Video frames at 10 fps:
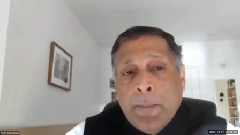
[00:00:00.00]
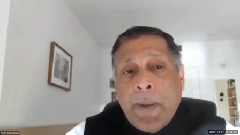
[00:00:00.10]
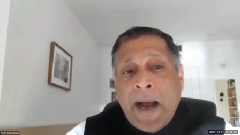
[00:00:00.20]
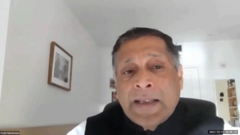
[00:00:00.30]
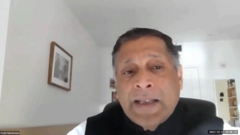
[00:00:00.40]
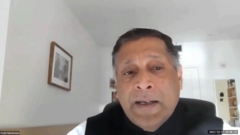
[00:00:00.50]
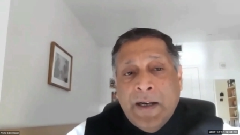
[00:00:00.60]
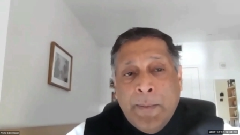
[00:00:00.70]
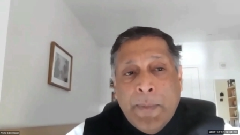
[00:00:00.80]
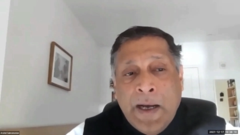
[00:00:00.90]
by
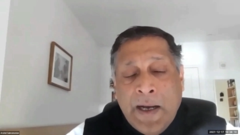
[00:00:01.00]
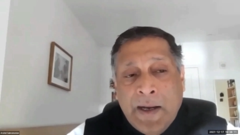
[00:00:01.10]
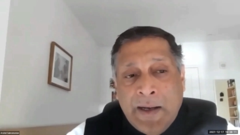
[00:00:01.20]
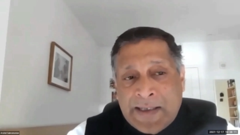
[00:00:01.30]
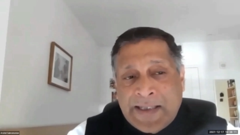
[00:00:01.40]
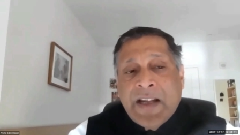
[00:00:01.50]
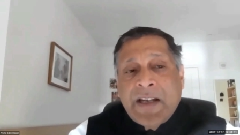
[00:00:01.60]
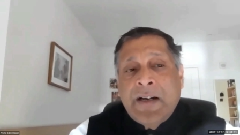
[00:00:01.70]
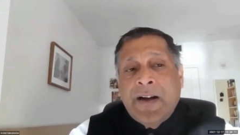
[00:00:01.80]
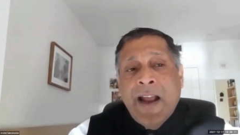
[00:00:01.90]
the
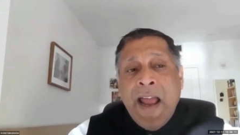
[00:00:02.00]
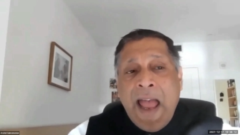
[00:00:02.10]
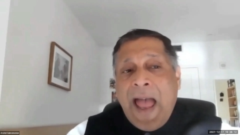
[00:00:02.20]
center